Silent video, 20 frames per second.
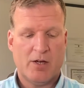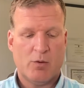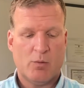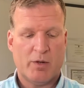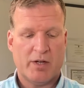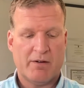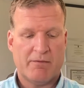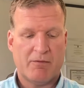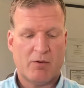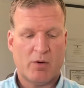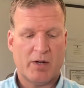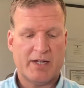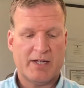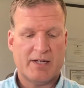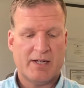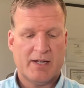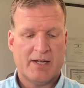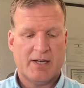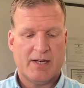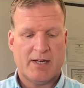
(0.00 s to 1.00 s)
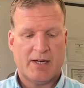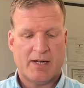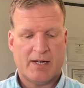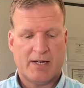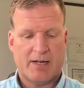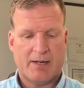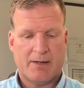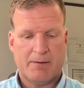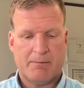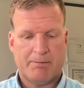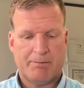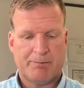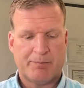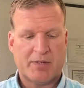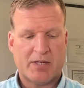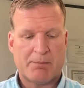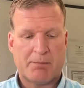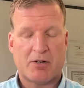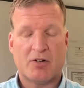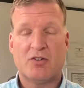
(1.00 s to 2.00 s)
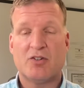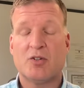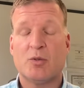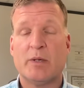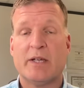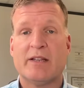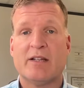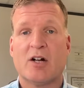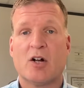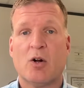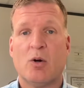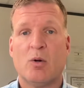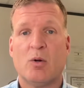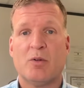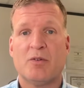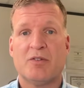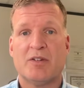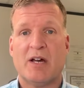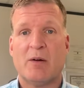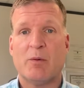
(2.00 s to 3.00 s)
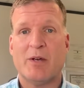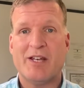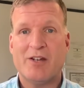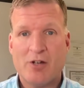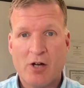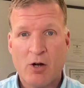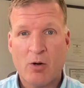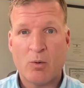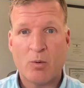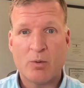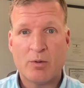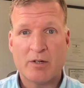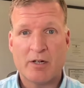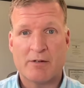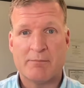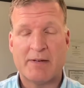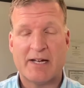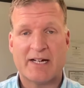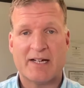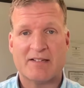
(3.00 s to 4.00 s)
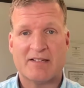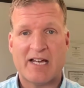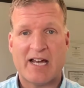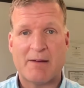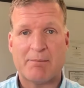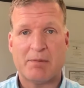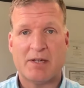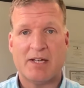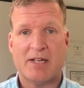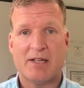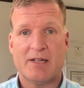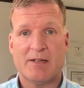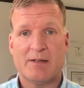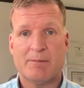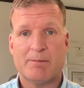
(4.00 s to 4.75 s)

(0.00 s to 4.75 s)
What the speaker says: We avoid pursuing the goals that we know could make us happy.